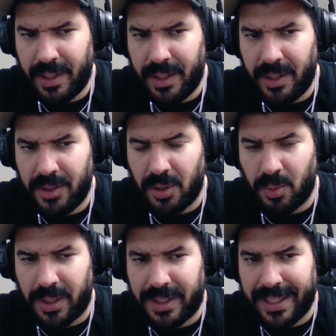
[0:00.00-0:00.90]
So
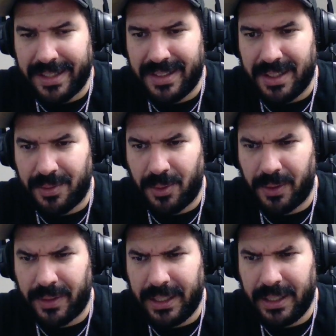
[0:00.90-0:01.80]
rook takes
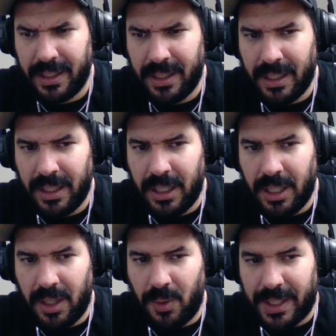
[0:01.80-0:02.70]
d4, right?
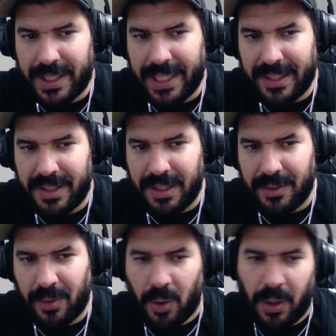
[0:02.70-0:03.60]
Rook takes
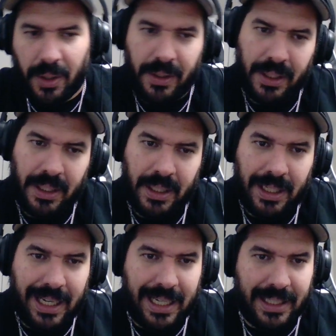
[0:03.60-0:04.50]
d4,
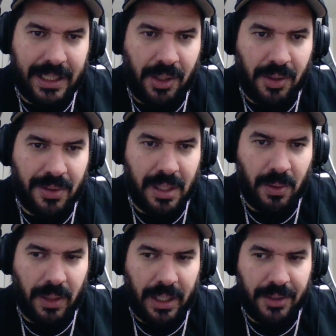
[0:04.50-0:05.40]
and then you say,
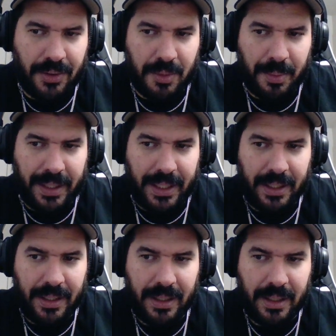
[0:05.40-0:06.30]
well, I could just play
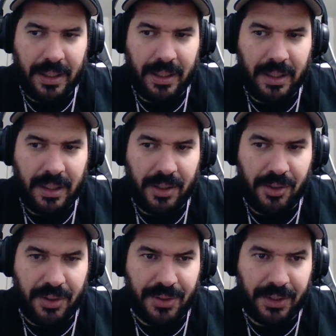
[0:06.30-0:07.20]

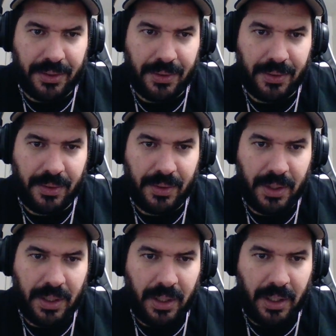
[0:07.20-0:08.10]
g6
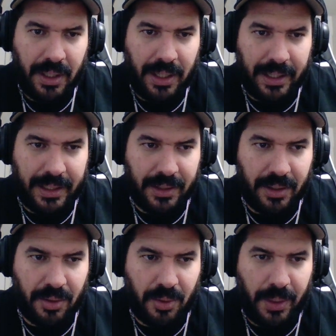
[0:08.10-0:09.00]
and get
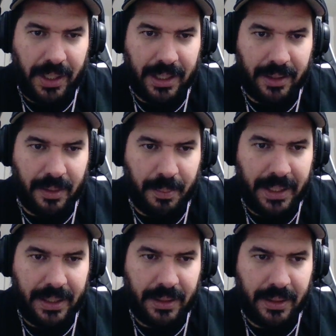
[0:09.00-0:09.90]
this queen out of the
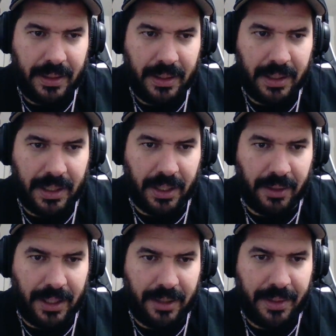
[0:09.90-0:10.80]
pin, kick
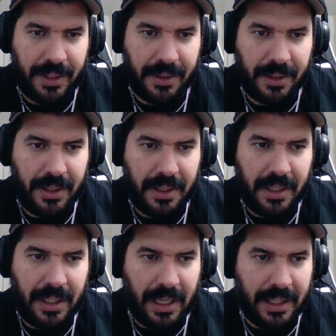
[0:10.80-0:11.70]
her out of here,
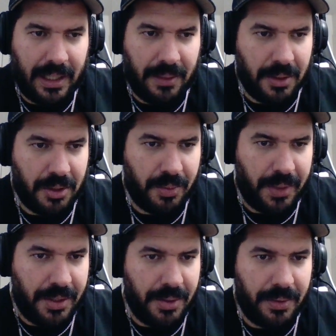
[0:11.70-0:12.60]
and then once we
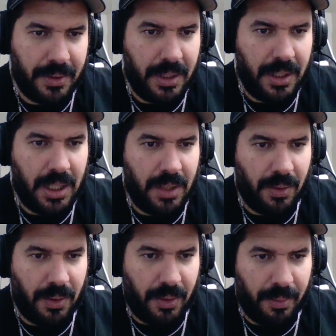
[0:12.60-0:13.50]
do,
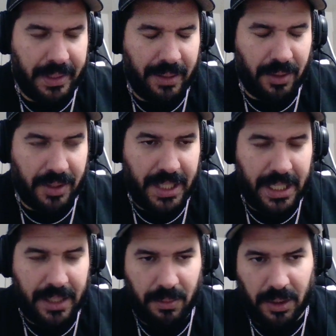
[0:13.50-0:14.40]
we'll be able to
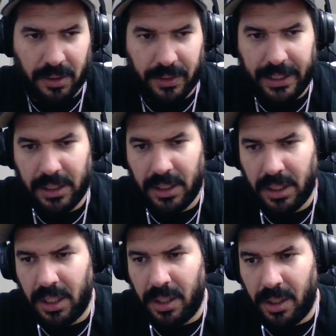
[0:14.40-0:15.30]
take the rook, right?
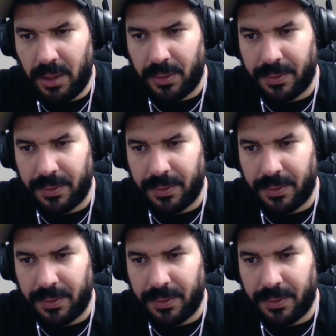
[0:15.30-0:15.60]
No,